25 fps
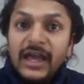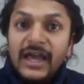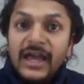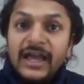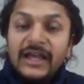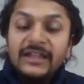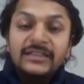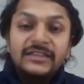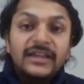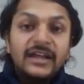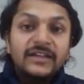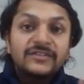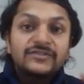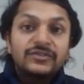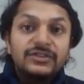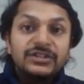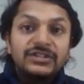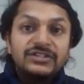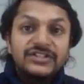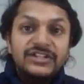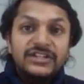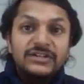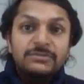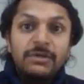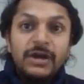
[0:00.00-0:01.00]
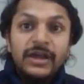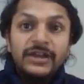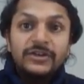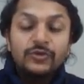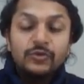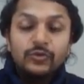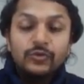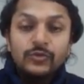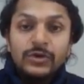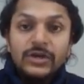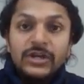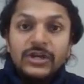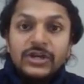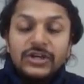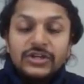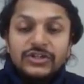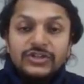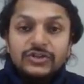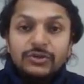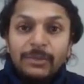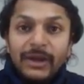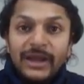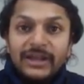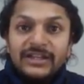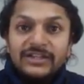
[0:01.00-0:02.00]
and the answer is T by 2.
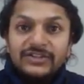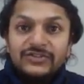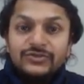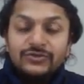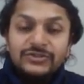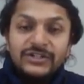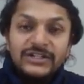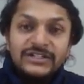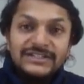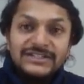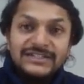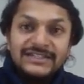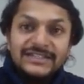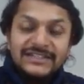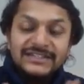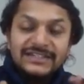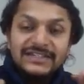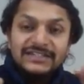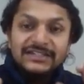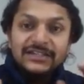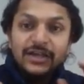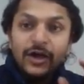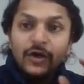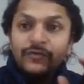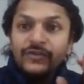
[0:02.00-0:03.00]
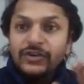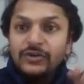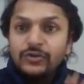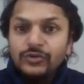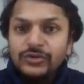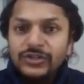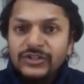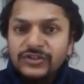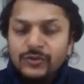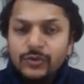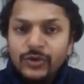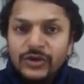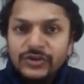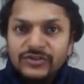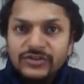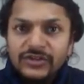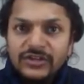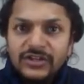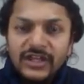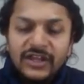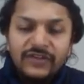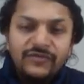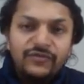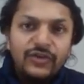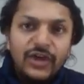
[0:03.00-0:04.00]
So my dear students, this is how we do this
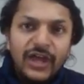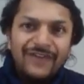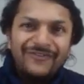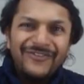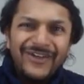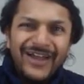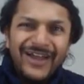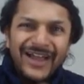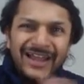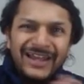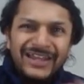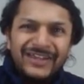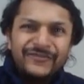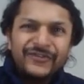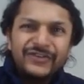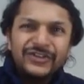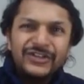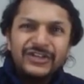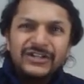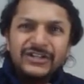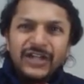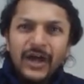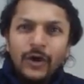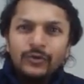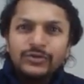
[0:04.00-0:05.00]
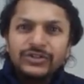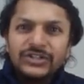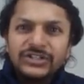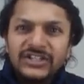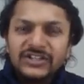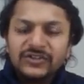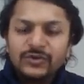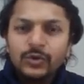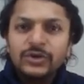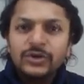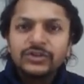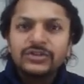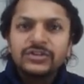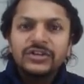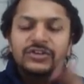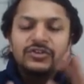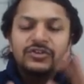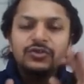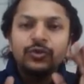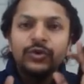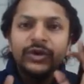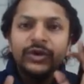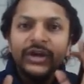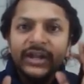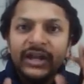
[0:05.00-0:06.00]
question. If you have any further doubts in this question,
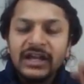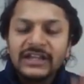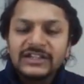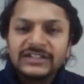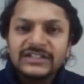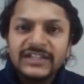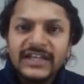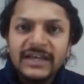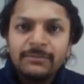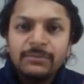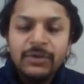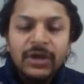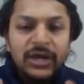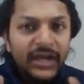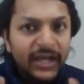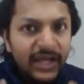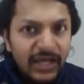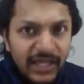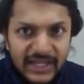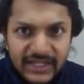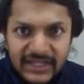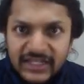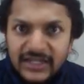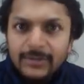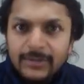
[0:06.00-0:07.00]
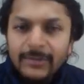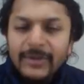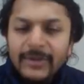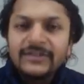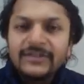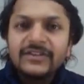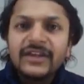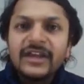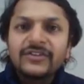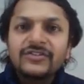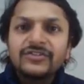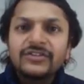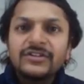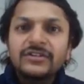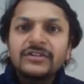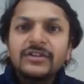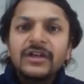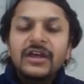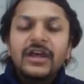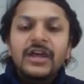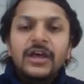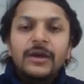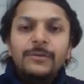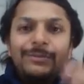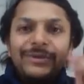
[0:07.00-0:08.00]
you can ask them in the comment section.
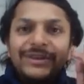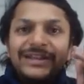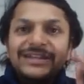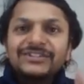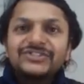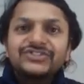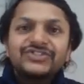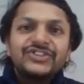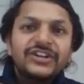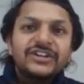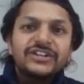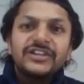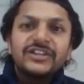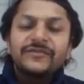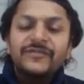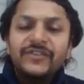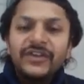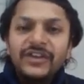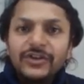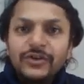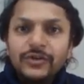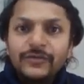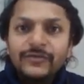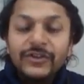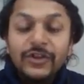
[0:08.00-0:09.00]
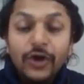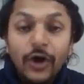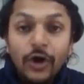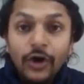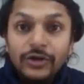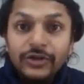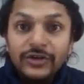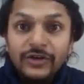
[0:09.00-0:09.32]
Please share the video with all